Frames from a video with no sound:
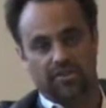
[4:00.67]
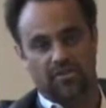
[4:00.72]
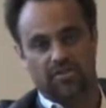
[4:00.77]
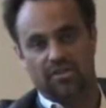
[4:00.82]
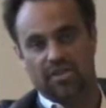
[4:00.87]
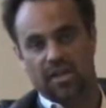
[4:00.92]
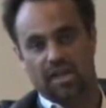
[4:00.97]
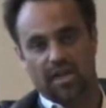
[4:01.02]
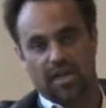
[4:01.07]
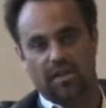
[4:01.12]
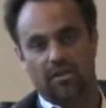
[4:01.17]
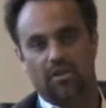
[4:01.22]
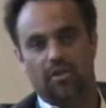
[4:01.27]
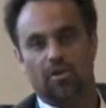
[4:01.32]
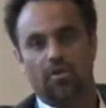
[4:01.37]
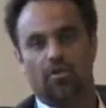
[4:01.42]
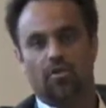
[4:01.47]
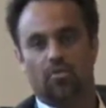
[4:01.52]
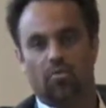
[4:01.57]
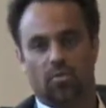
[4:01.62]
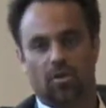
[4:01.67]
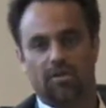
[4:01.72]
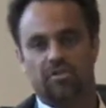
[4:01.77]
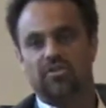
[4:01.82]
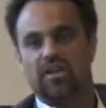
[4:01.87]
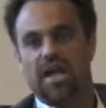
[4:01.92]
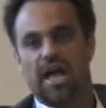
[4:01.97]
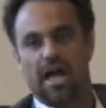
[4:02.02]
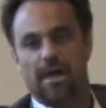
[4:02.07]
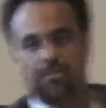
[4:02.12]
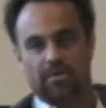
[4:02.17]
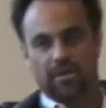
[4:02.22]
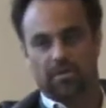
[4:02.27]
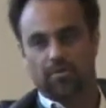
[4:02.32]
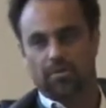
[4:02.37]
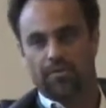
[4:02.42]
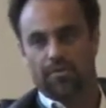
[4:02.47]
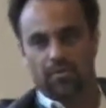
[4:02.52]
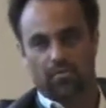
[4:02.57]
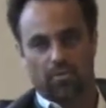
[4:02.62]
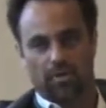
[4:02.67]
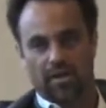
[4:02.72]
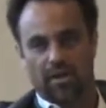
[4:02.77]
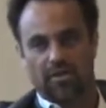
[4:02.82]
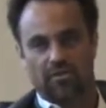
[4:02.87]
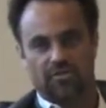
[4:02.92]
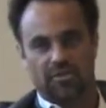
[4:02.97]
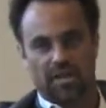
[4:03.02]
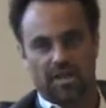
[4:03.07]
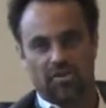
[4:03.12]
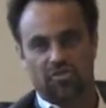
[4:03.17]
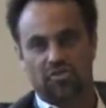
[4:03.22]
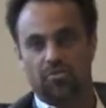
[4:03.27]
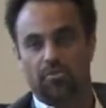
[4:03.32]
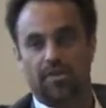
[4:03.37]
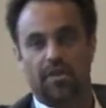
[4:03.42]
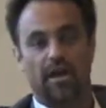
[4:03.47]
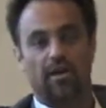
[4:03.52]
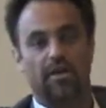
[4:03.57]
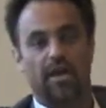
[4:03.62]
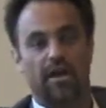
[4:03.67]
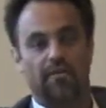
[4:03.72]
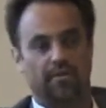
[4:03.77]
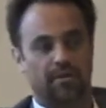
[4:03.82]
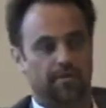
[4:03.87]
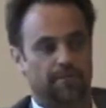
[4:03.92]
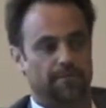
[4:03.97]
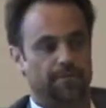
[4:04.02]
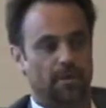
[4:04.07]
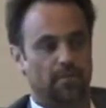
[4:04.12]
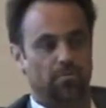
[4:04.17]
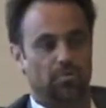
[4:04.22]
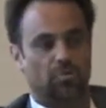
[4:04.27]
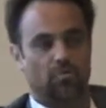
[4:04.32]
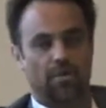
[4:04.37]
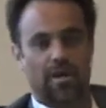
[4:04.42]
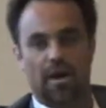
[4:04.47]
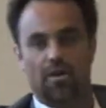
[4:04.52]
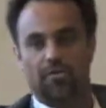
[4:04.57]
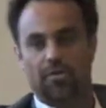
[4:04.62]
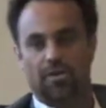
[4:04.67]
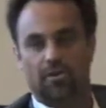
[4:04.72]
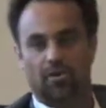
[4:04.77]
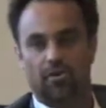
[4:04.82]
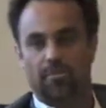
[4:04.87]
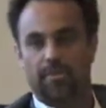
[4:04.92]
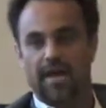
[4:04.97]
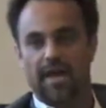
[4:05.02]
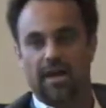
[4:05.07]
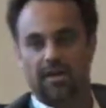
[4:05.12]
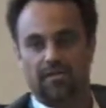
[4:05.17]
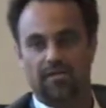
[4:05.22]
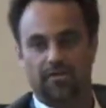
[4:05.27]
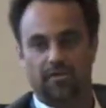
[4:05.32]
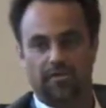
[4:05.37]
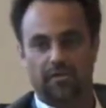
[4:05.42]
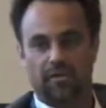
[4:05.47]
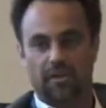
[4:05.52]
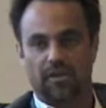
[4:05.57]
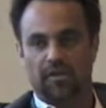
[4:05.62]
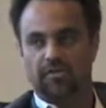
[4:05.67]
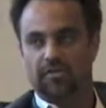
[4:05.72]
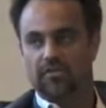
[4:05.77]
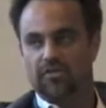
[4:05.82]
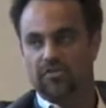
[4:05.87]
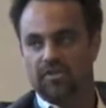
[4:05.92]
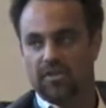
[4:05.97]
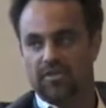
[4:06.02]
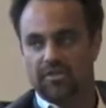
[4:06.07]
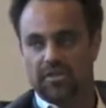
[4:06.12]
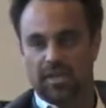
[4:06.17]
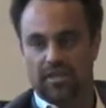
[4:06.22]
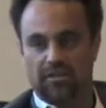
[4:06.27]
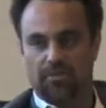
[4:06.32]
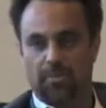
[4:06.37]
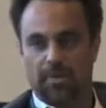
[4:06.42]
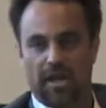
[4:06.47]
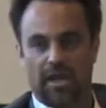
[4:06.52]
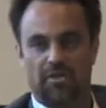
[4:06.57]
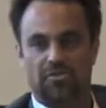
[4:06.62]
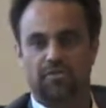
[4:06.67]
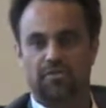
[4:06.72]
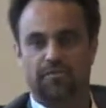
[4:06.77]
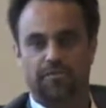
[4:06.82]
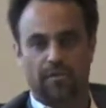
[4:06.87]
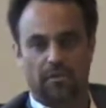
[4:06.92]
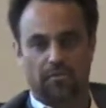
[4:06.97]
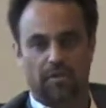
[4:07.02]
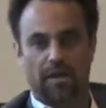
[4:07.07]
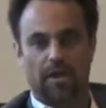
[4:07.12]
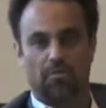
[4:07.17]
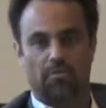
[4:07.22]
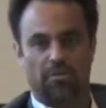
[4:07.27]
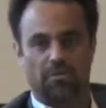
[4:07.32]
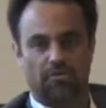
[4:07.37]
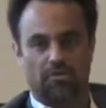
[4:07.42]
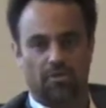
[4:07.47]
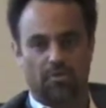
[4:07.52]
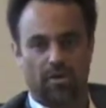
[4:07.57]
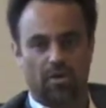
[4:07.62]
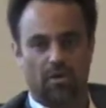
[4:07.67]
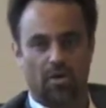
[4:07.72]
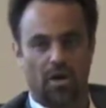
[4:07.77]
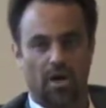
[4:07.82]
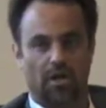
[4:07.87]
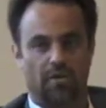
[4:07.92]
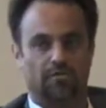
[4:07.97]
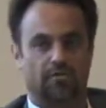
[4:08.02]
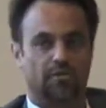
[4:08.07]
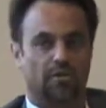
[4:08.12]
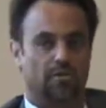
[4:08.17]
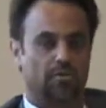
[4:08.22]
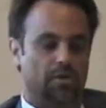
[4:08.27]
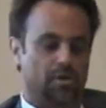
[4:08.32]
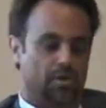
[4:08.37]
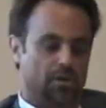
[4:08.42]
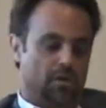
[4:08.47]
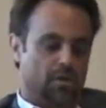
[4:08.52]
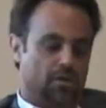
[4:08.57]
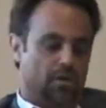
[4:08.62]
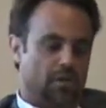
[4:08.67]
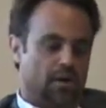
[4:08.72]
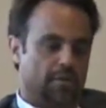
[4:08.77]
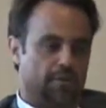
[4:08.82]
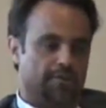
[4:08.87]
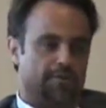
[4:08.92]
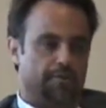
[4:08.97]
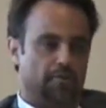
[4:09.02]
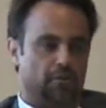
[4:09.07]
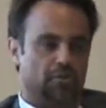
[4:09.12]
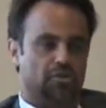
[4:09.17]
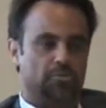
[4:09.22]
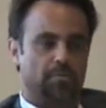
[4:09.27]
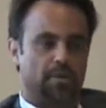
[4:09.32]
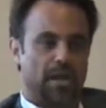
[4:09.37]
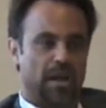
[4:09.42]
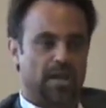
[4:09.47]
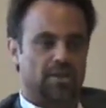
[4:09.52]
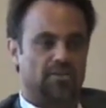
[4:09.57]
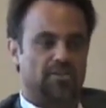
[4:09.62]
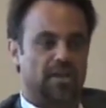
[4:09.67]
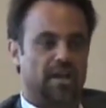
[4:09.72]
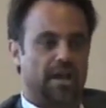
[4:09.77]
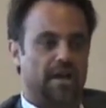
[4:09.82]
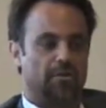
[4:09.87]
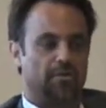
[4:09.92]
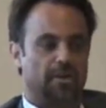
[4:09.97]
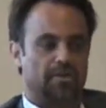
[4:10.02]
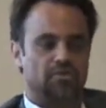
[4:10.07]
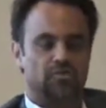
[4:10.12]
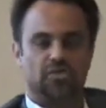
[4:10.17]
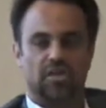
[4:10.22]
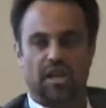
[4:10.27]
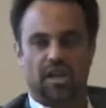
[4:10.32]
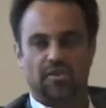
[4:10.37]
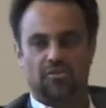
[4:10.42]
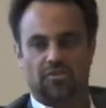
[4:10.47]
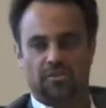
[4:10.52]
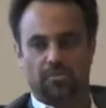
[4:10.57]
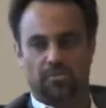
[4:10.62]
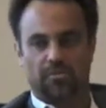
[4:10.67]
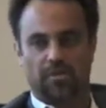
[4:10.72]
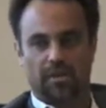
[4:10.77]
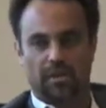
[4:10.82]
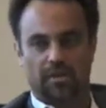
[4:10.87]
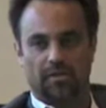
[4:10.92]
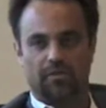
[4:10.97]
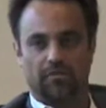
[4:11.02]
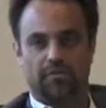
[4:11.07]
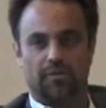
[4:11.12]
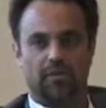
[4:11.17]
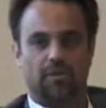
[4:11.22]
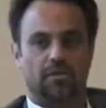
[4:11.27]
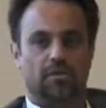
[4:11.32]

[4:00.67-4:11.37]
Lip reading: see what's happening with the organization without having to fumble around and go back to the 16th page and figure out what's going on. So on the first page, the IRS changed some things.